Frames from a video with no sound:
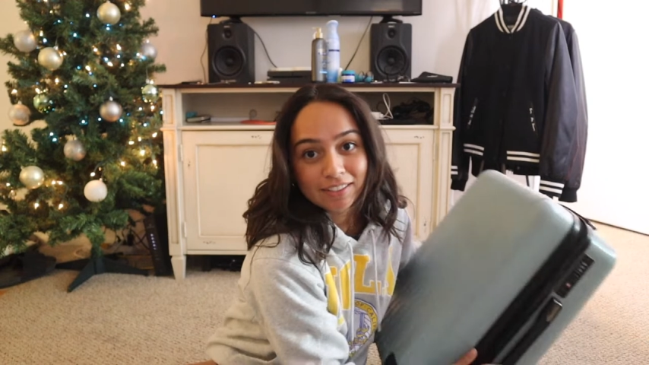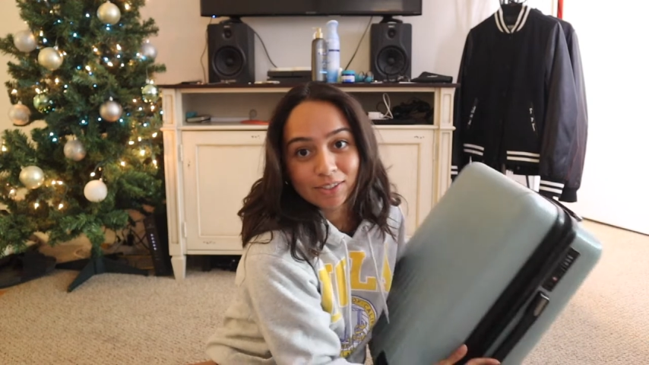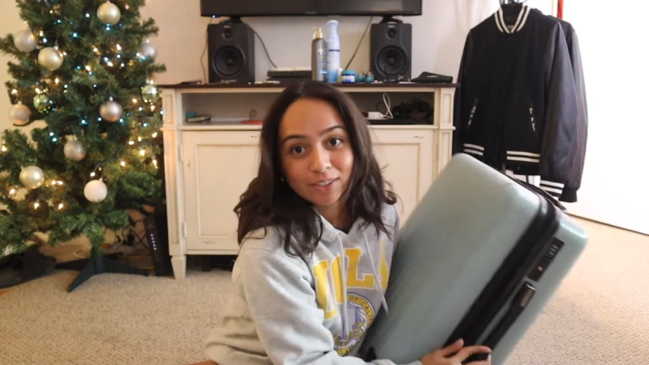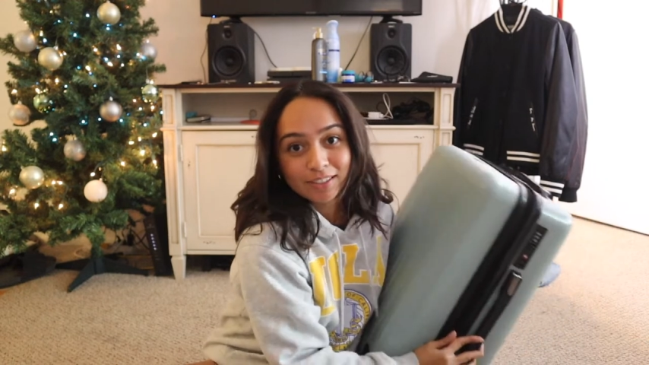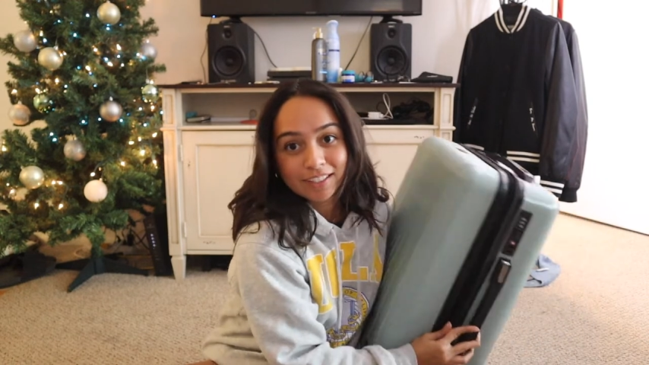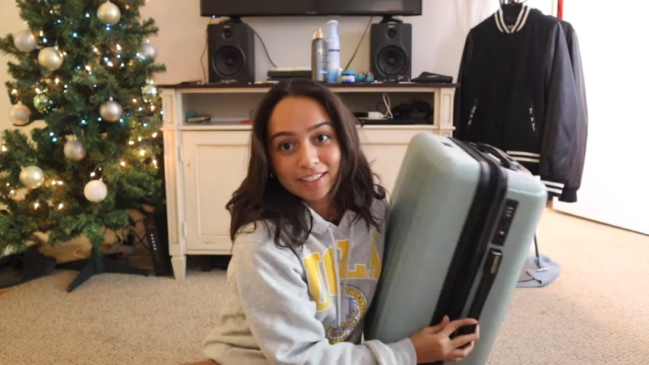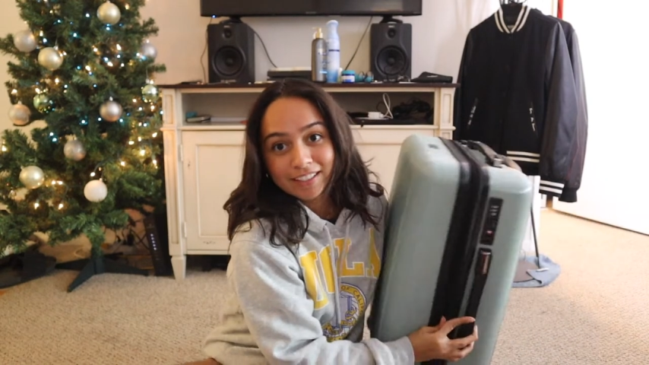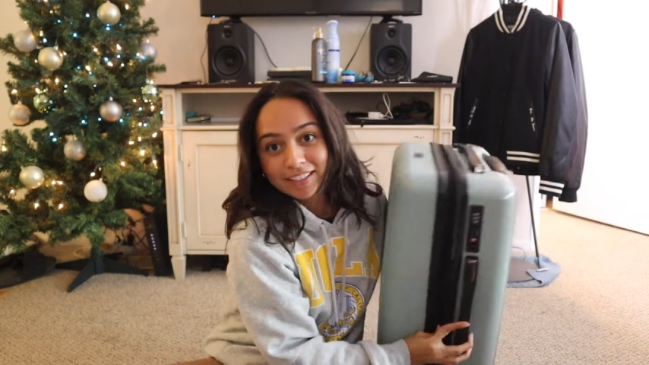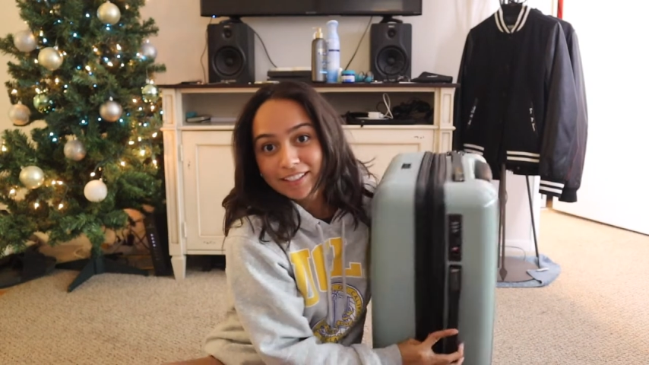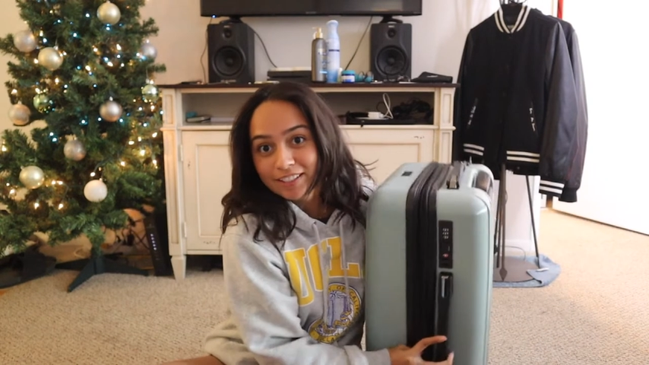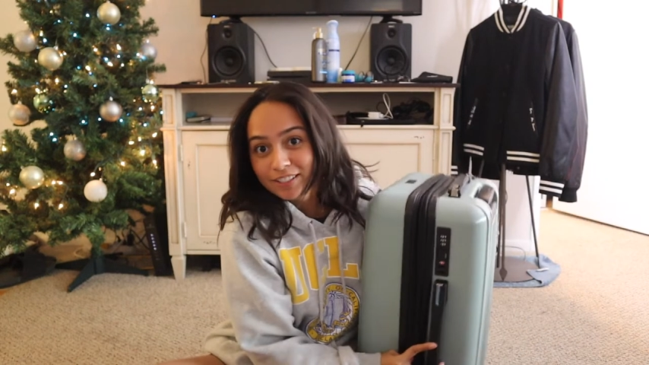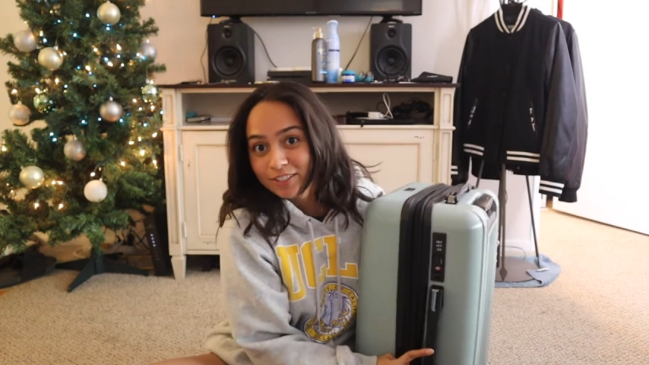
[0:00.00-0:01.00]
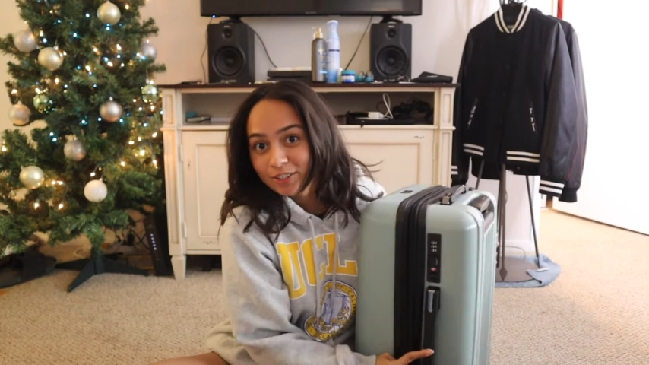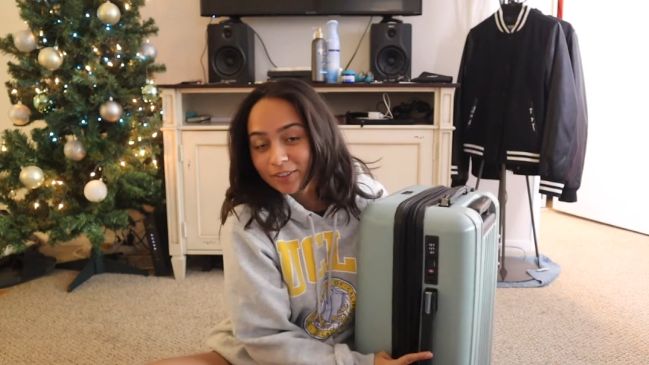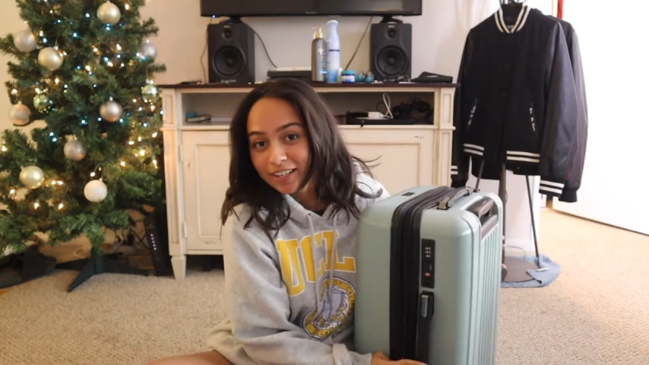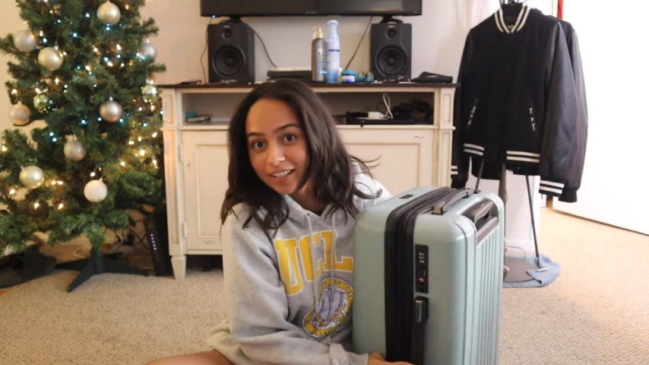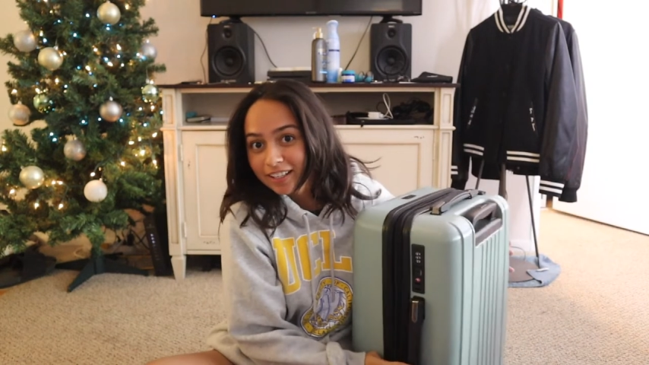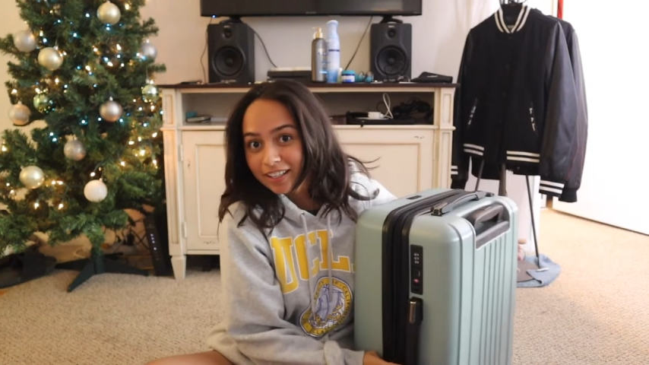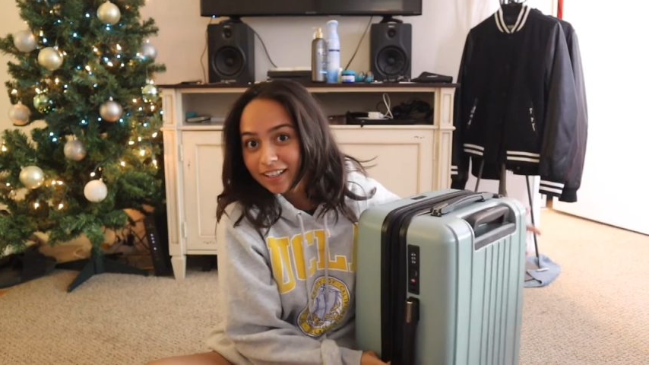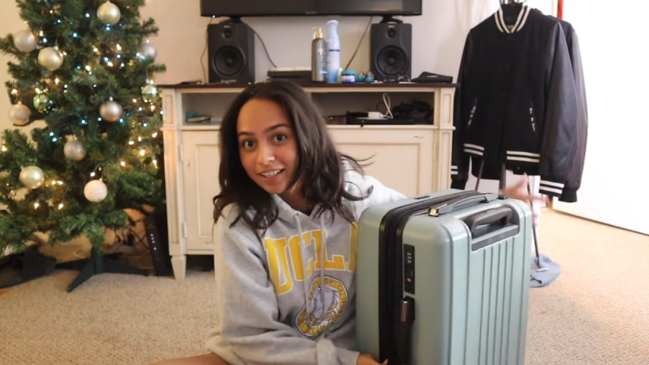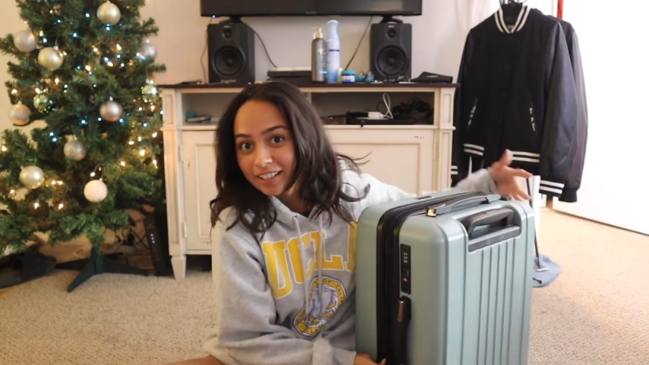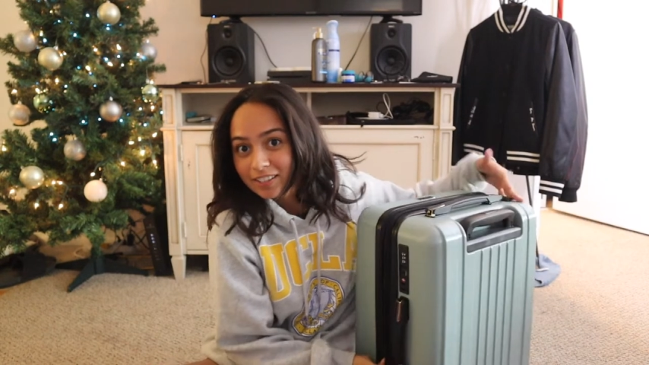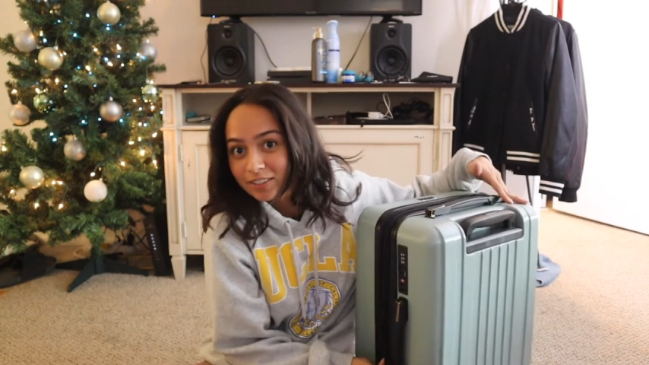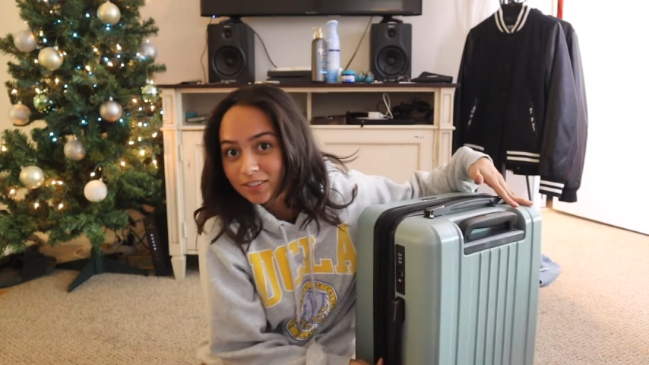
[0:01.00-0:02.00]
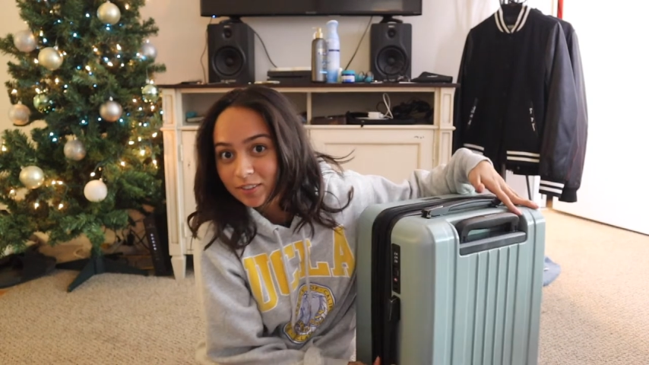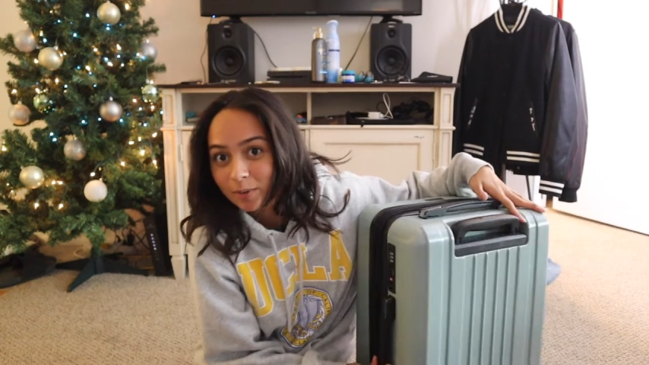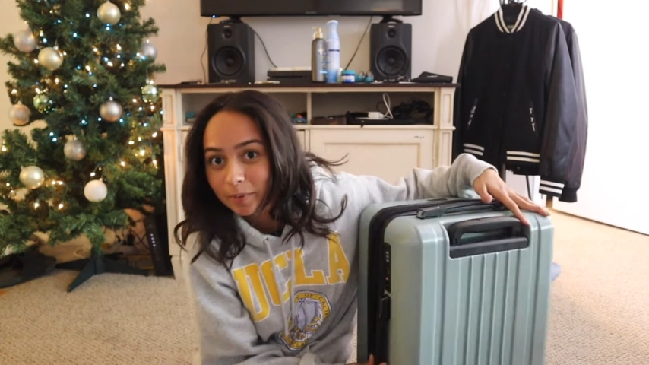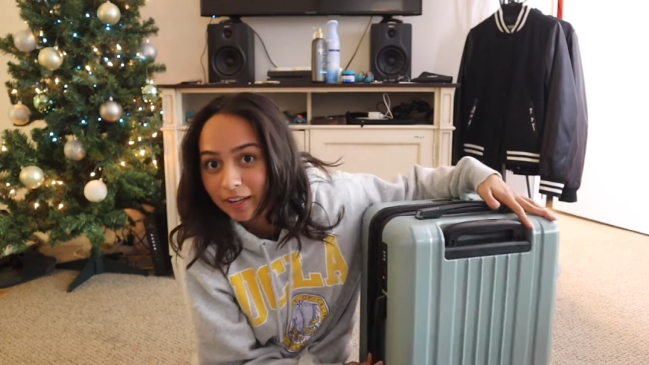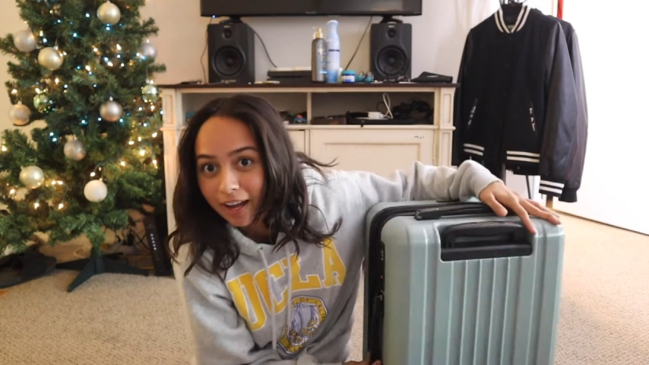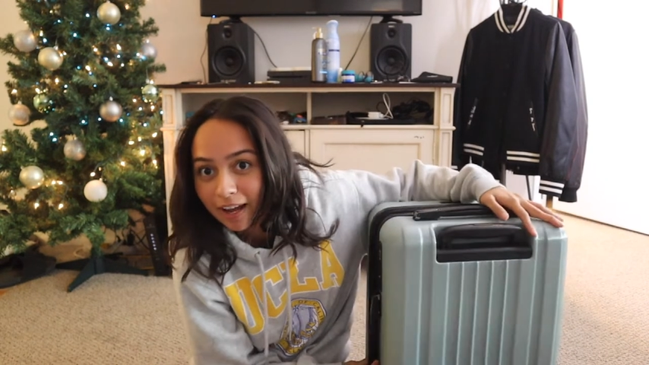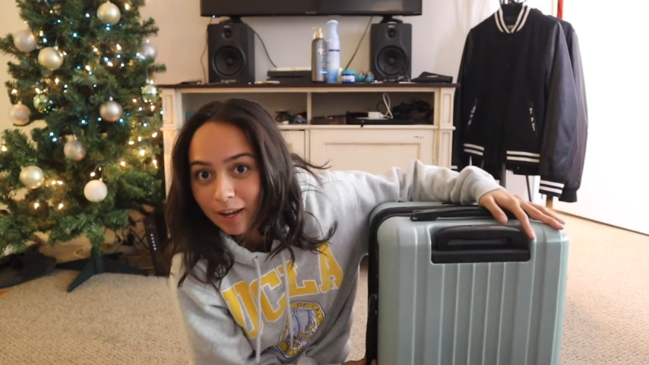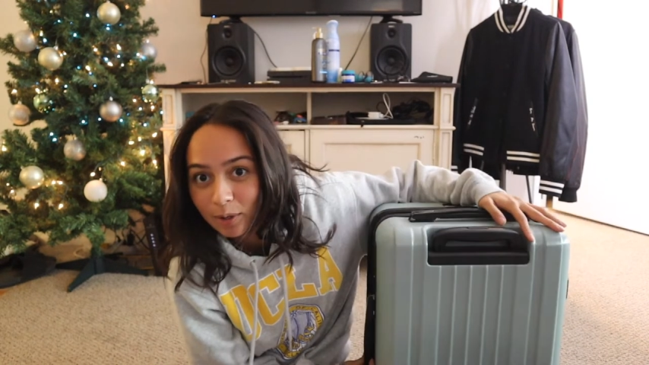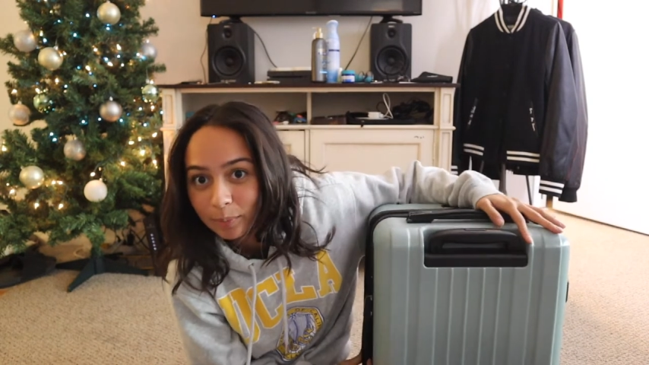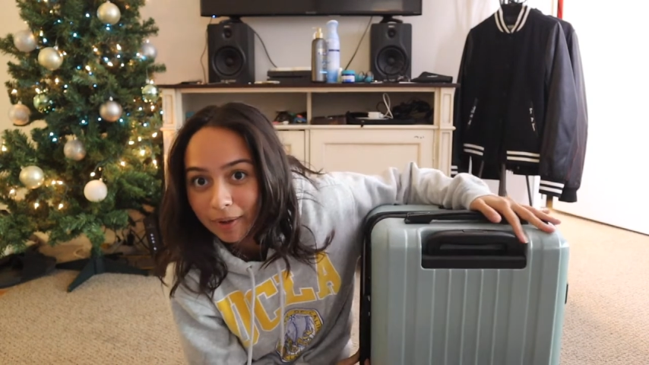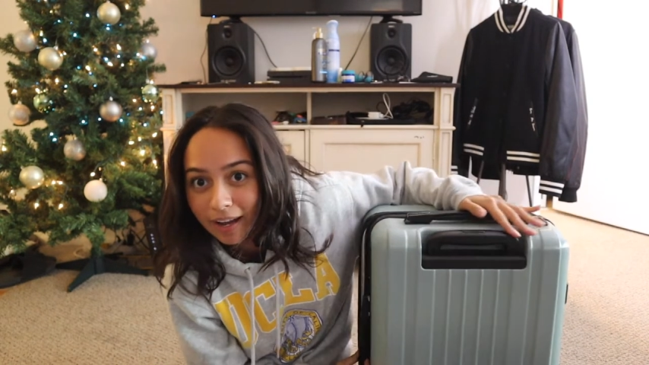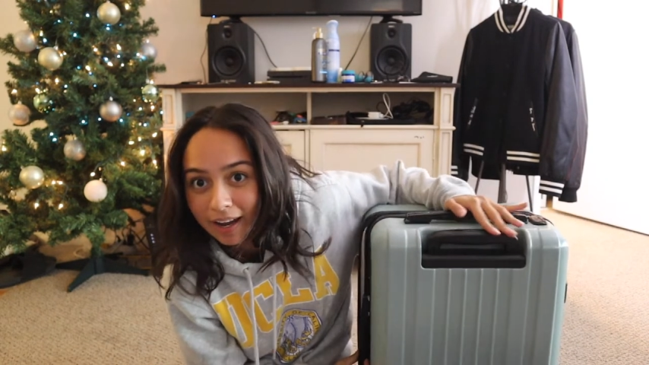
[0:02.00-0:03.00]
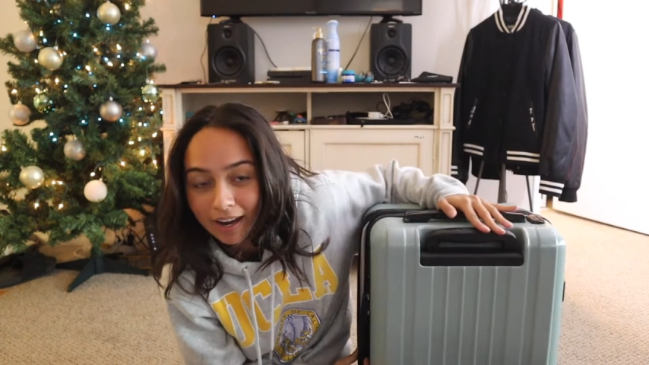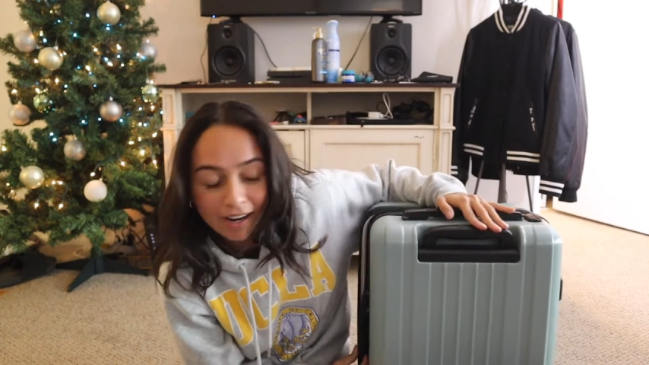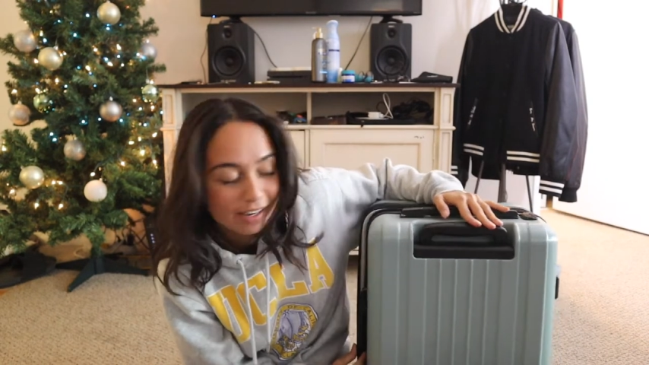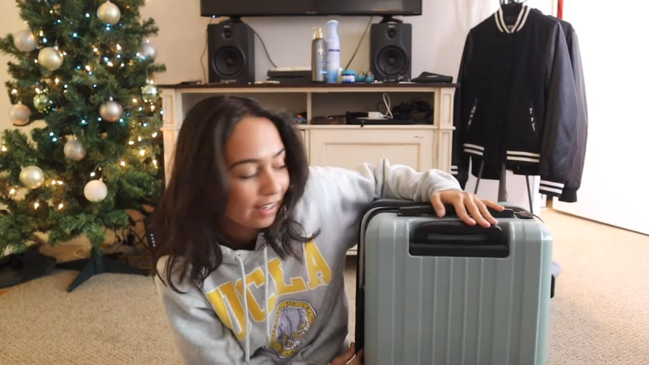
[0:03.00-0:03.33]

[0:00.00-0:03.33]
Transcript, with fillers: little luggage right here. This one's from Calpak.